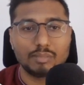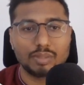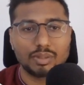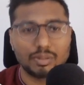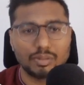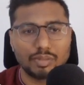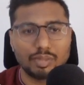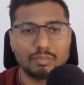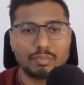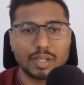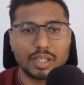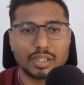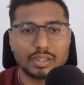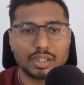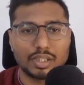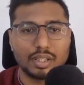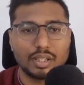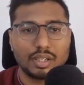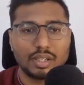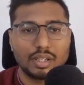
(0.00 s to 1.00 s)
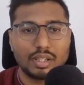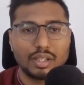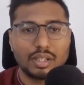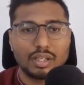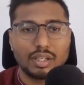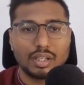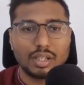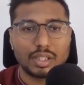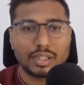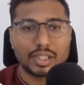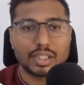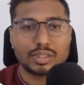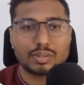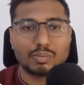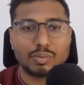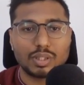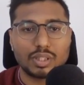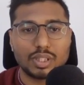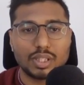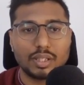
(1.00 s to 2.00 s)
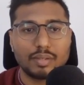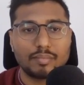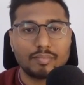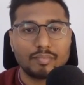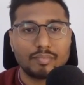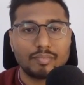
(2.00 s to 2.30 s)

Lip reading: so we'll pass it. That's one thing.